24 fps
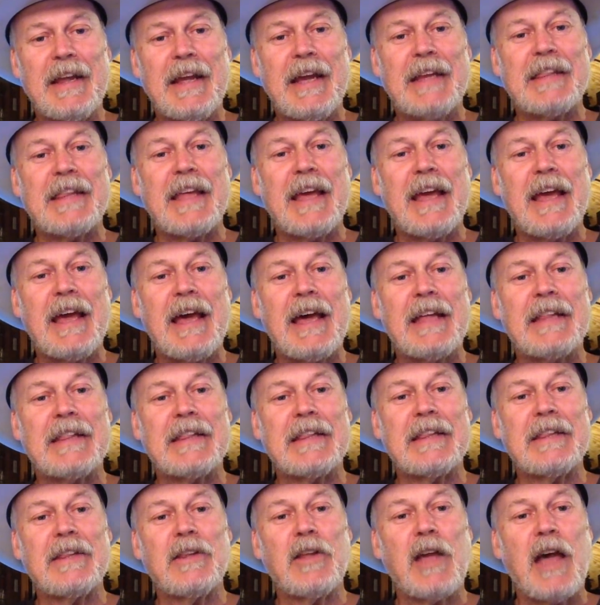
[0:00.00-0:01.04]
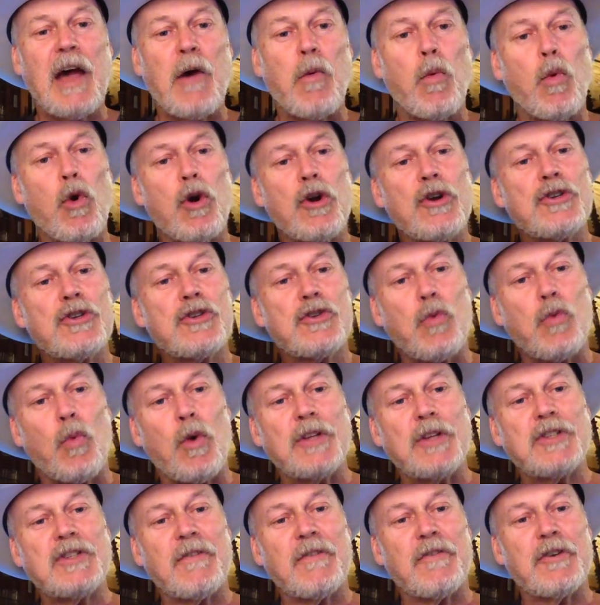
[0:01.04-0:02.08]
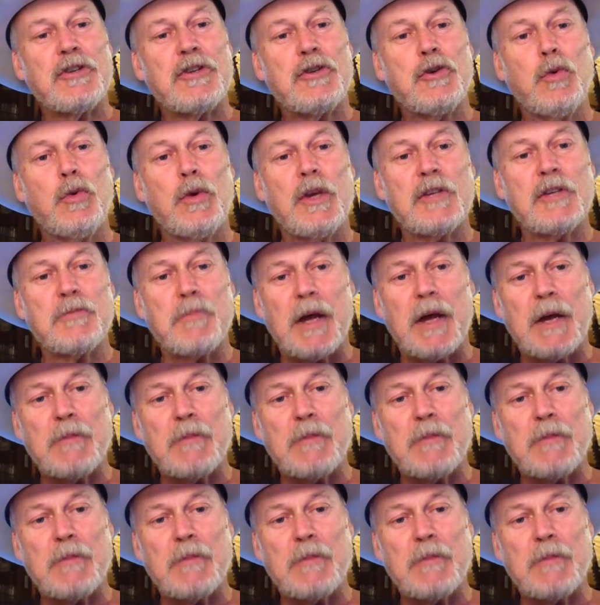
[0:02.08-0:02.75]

at at at worst once every two weeks,